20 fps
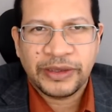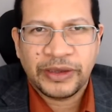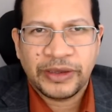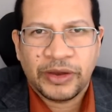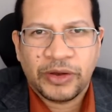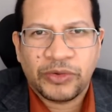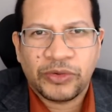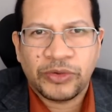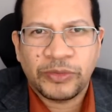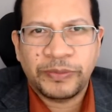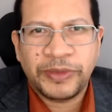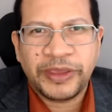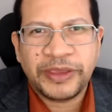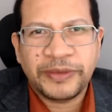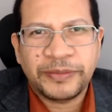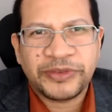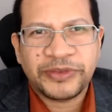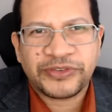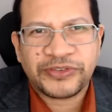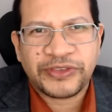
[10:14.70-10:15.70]
Our big
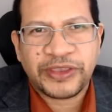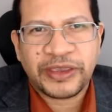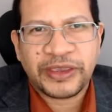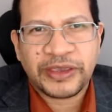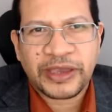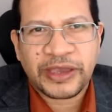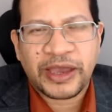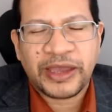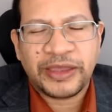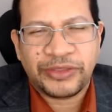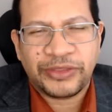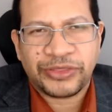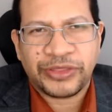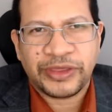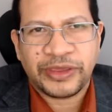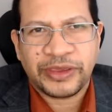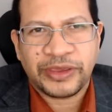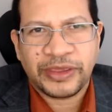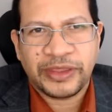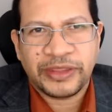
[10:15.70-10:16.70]
mistake, I
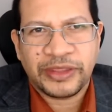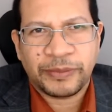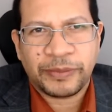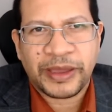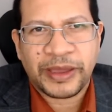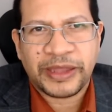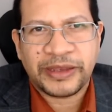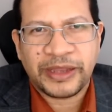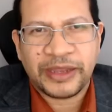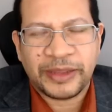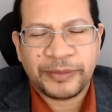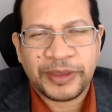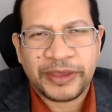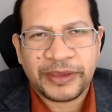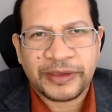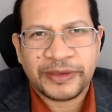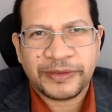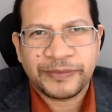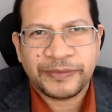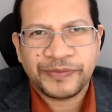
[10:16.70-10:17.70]
think, in the
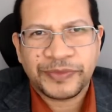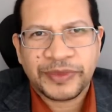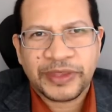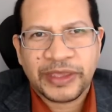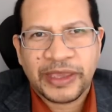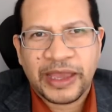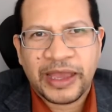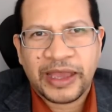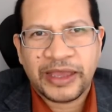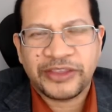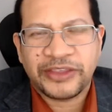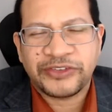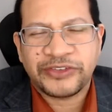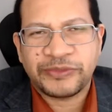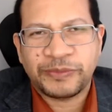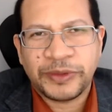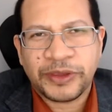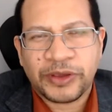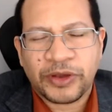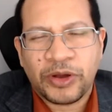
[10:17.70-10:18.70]
pandemic has
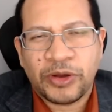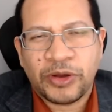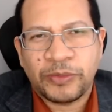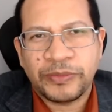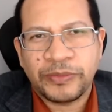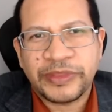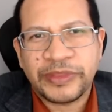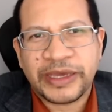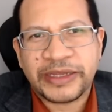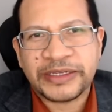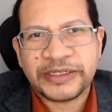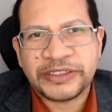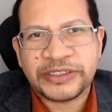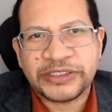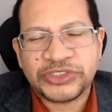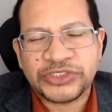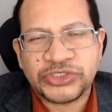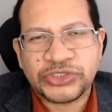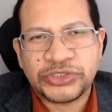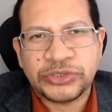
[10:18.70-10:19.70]
become that it
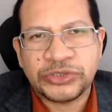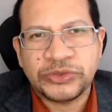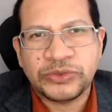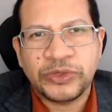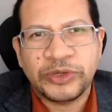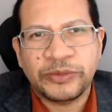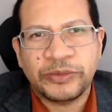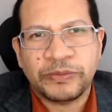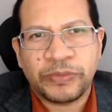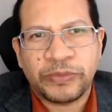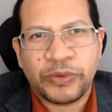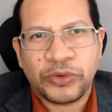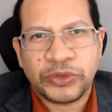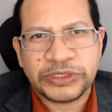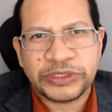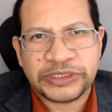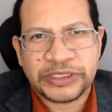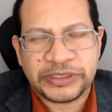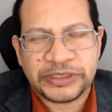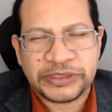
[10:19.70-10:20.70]
is too
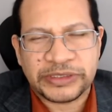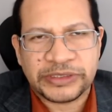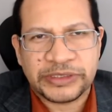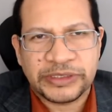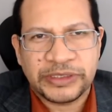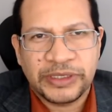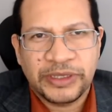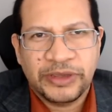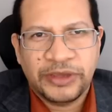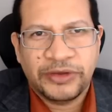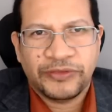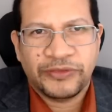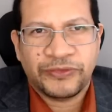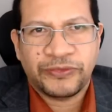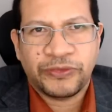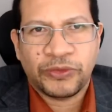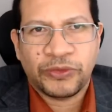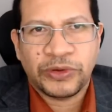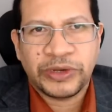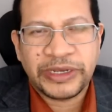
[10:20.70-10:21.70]
important
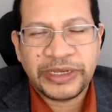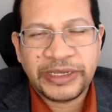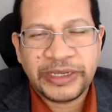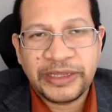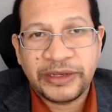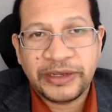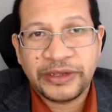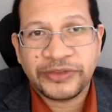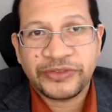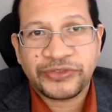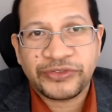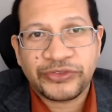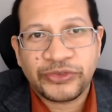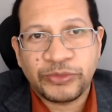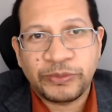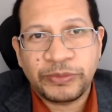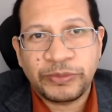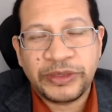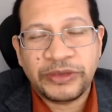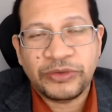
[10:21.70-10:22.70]
for leaders to
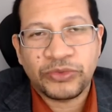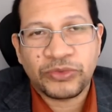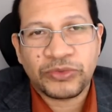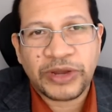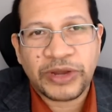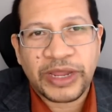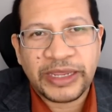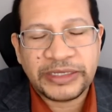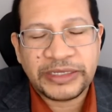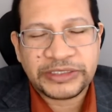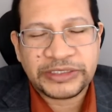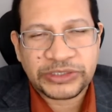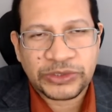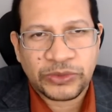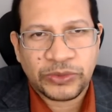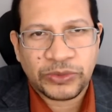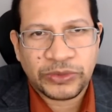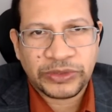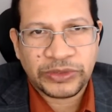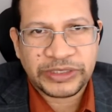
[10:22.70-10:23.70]
be right
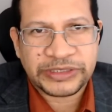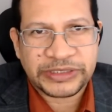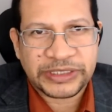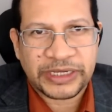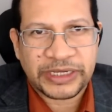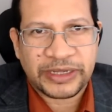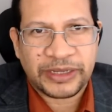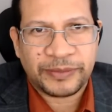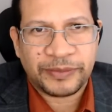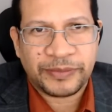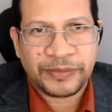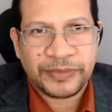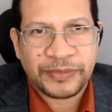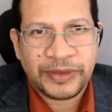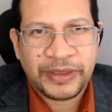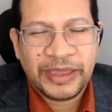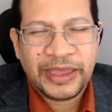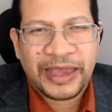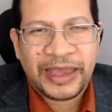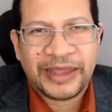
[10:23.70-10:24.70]
all the time,
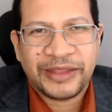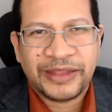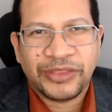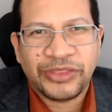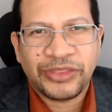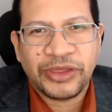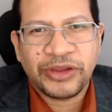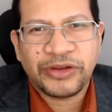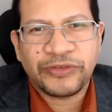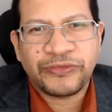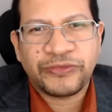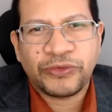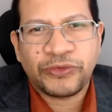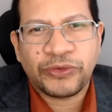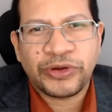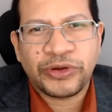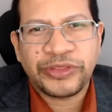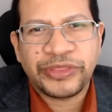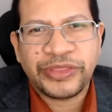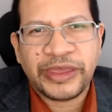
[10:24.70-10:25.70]
and
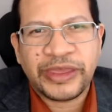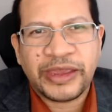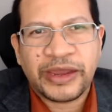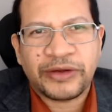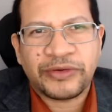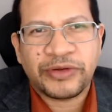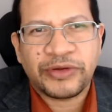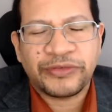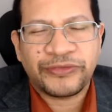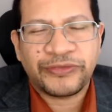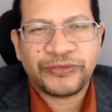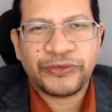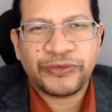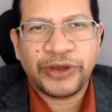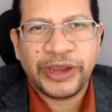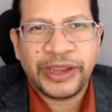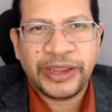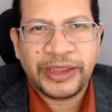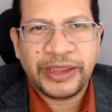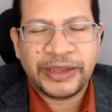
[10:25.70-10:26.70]
therefore they are
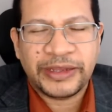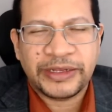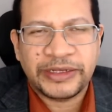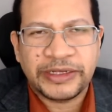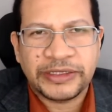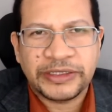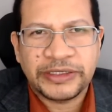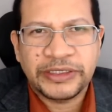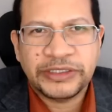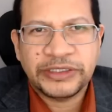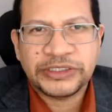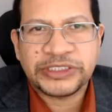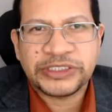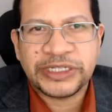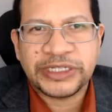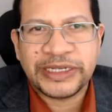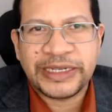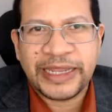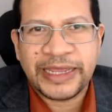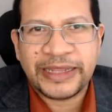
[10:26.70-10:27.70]
afraid to
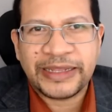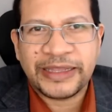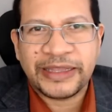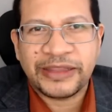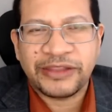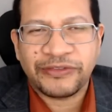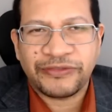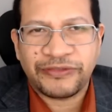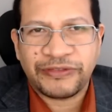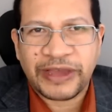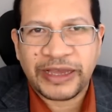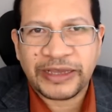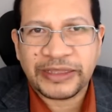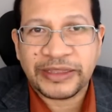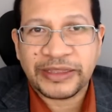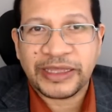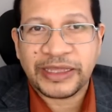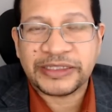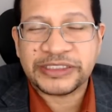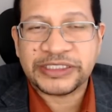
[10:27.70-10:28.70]
let the fact
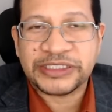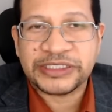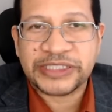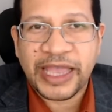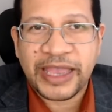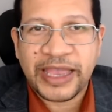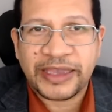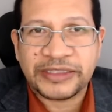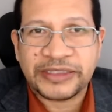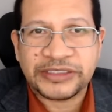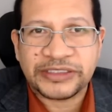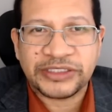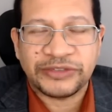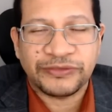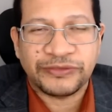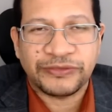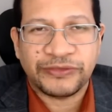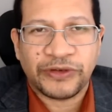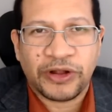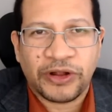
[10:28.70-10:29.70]
that science
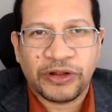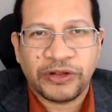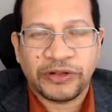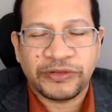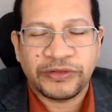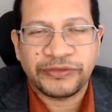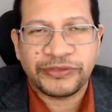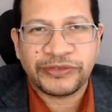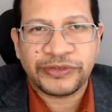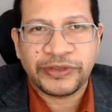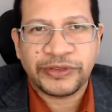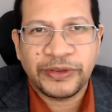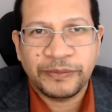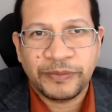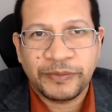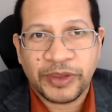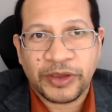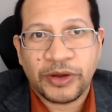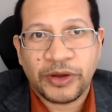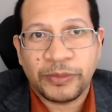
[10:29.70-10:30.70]
evolves
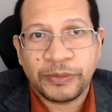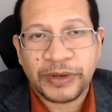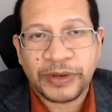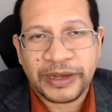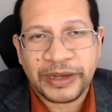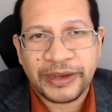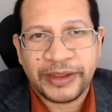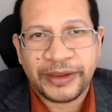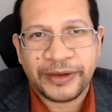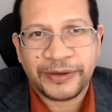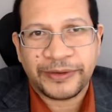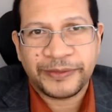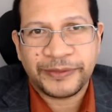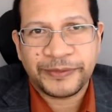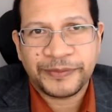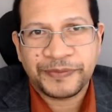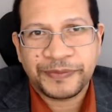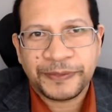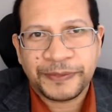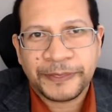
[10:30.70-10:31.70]
become clear.
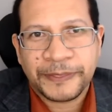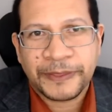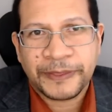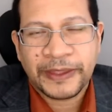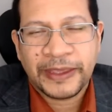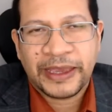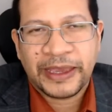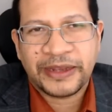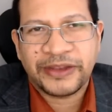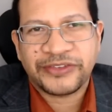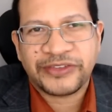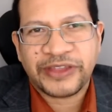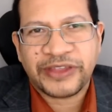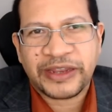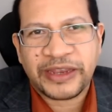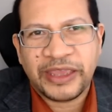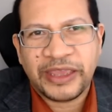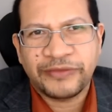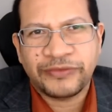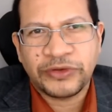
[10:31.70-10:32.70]
And it's
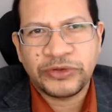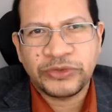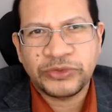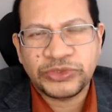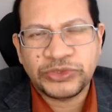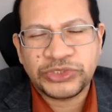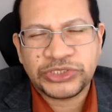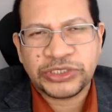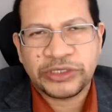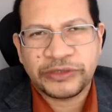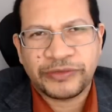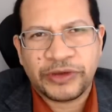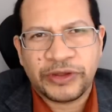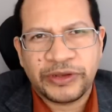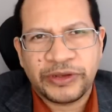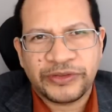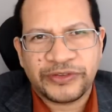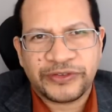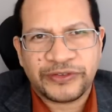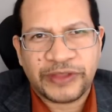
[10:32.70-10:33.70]
that evolution of
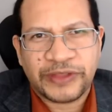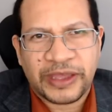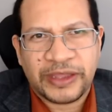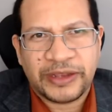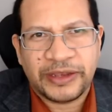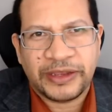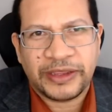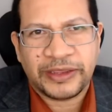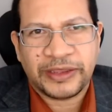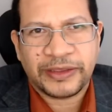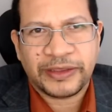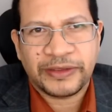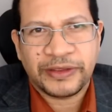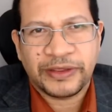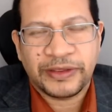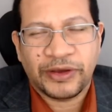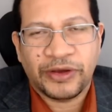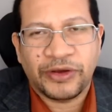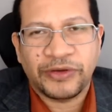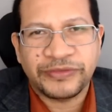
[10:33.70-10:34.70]
understanding
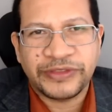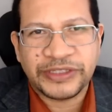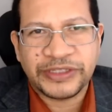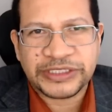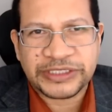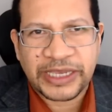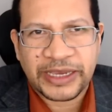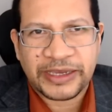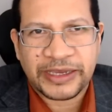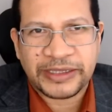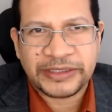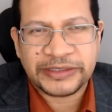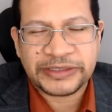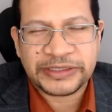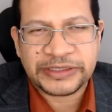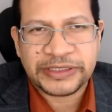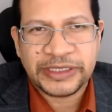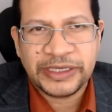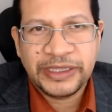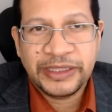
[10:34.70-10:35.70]
of the
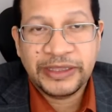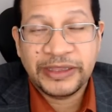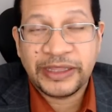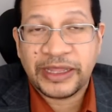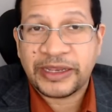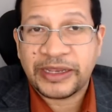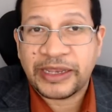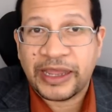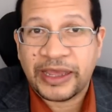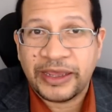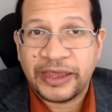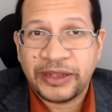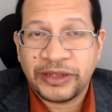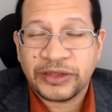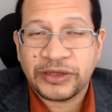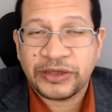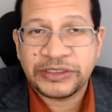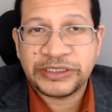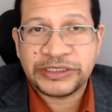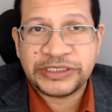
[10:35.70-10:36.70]
science that I'll
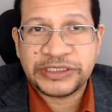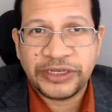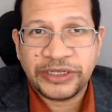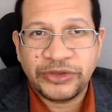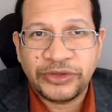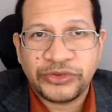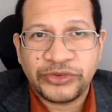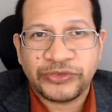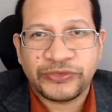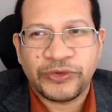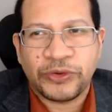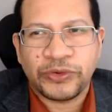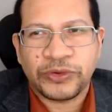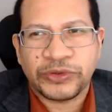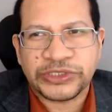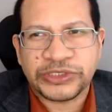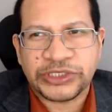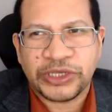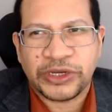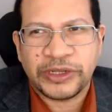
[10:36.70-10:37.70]
continue to
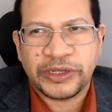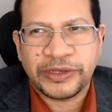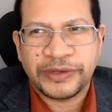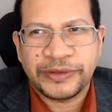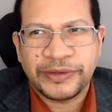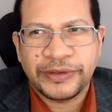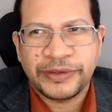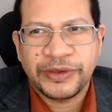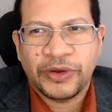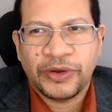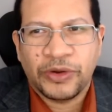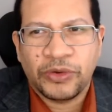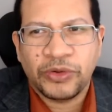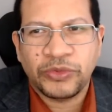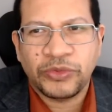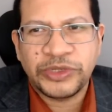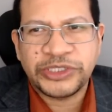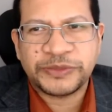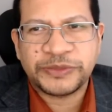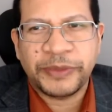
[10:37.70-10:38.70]
focus on,
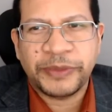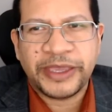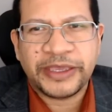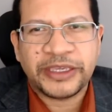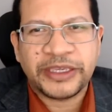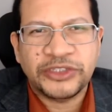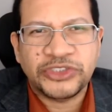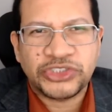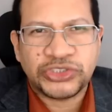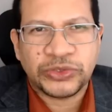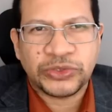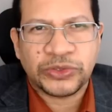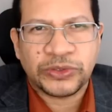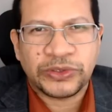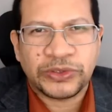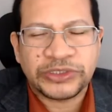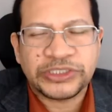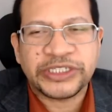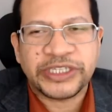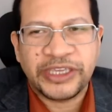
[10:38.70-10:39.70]
always making
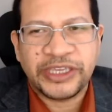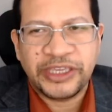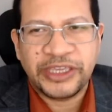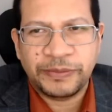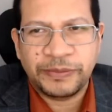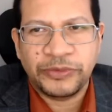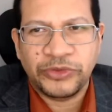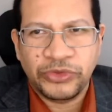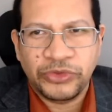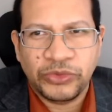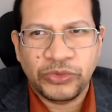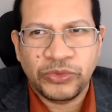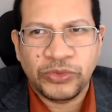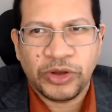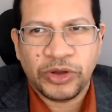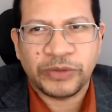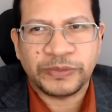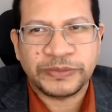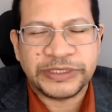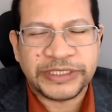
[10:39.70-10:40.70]
sure to keep you
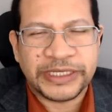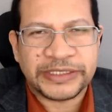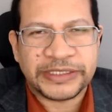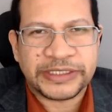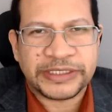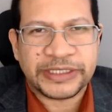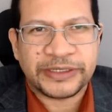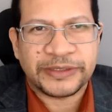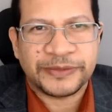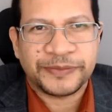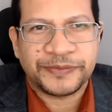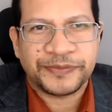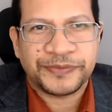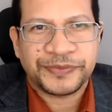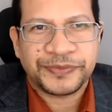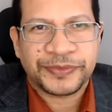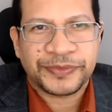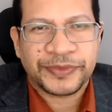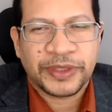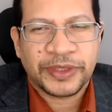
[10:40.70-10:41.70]
updated.
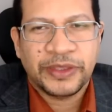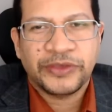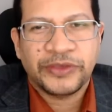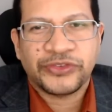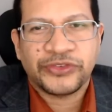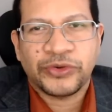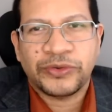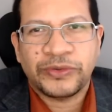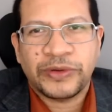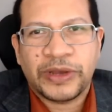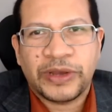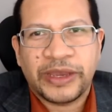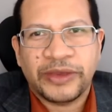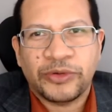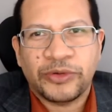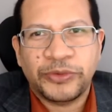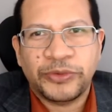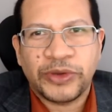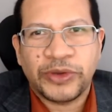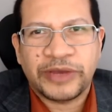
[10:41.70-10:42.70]
So I
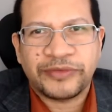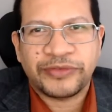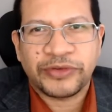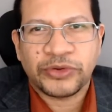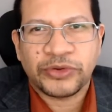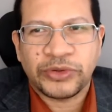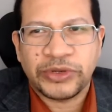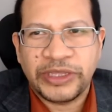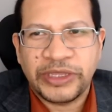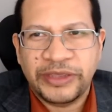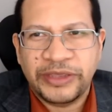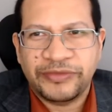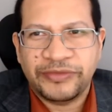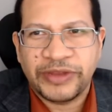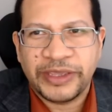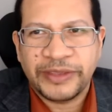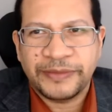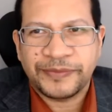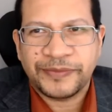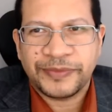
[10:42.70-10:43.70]
hope you have a good
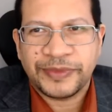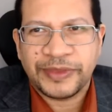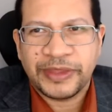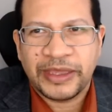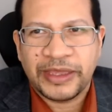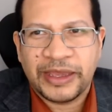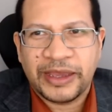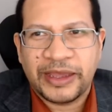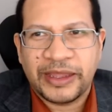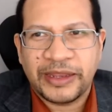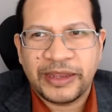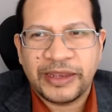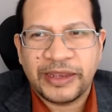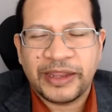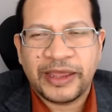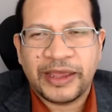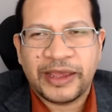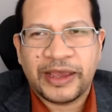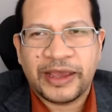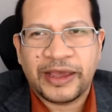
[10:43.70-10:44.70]
evening, and
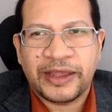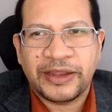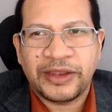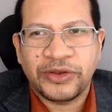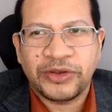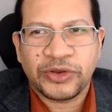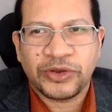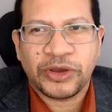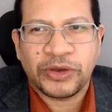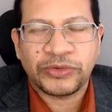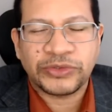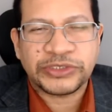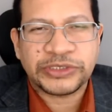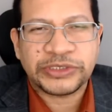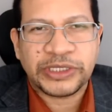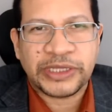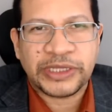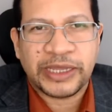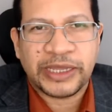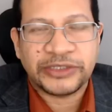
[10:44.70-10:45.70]
look out
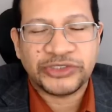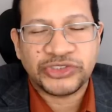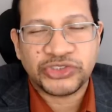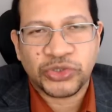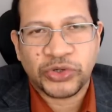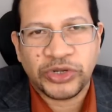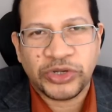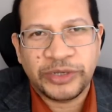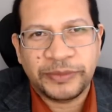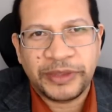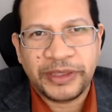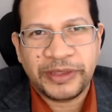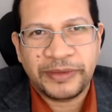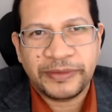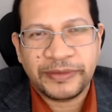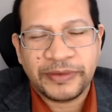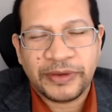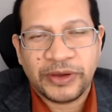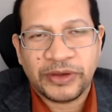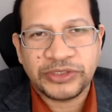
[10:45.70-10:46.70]
and join me
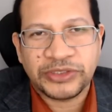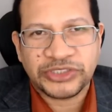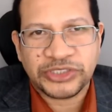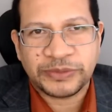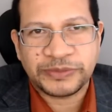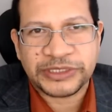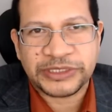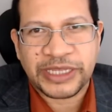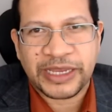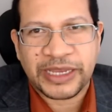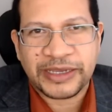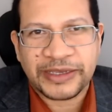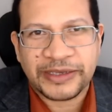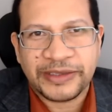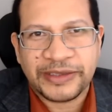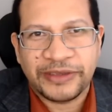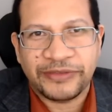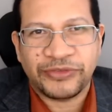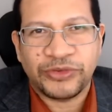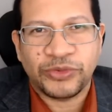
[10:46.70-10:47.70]
on Substack
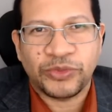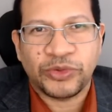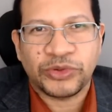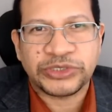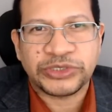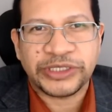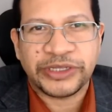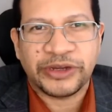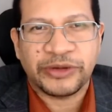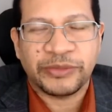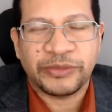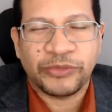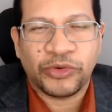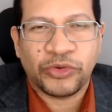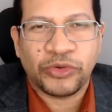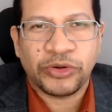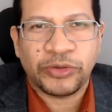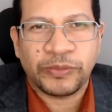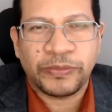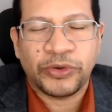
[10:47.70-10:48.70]
if you want to hear
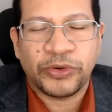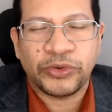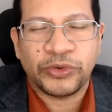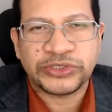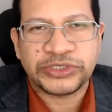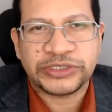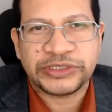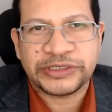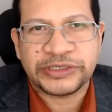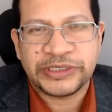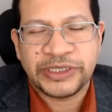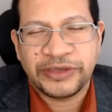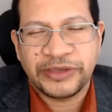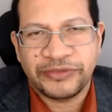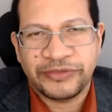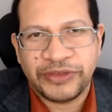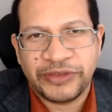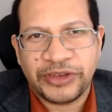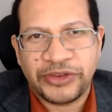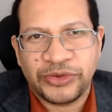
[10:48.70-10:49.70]
more posts,
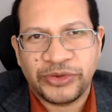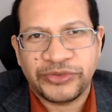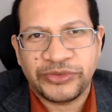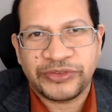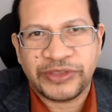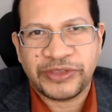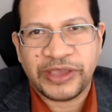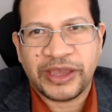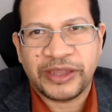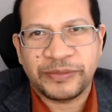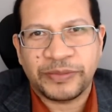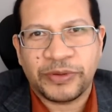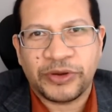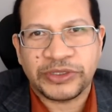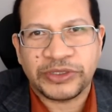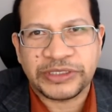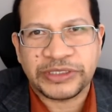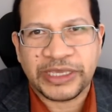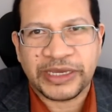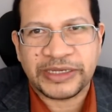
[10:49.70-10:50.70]
videos, and
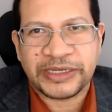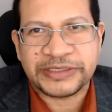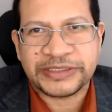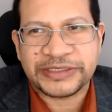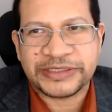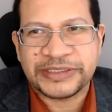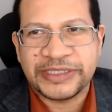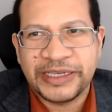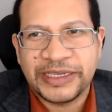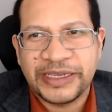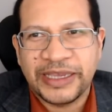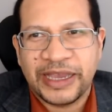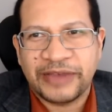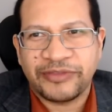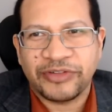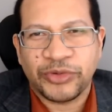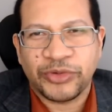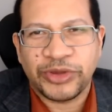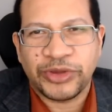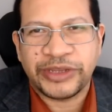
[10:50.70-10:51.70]
podcasts. Have
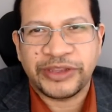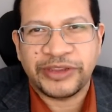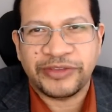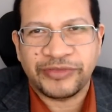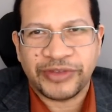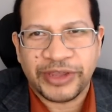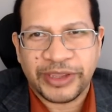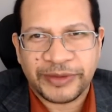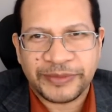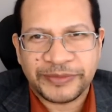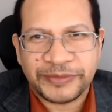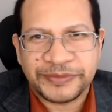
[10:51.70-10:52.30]
a great evening.